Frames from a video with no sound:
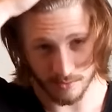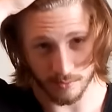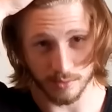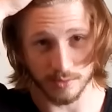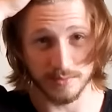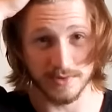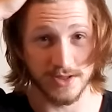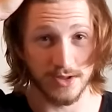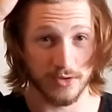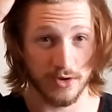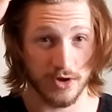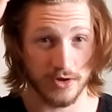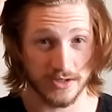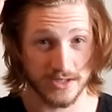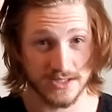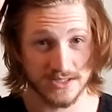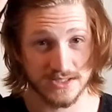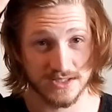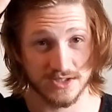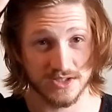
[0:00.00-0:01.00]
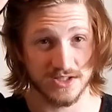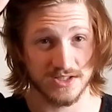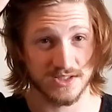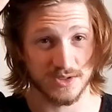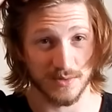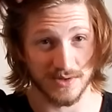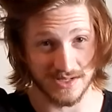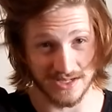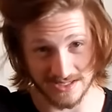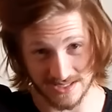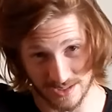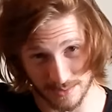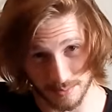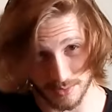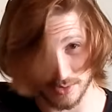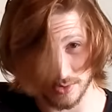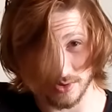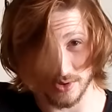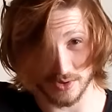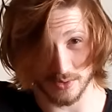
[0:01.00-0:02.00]
would be the longest, just so I could keep a
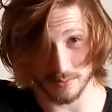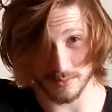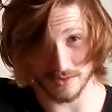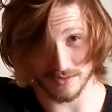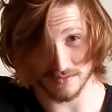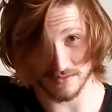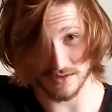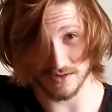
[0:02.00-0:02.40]
little bit of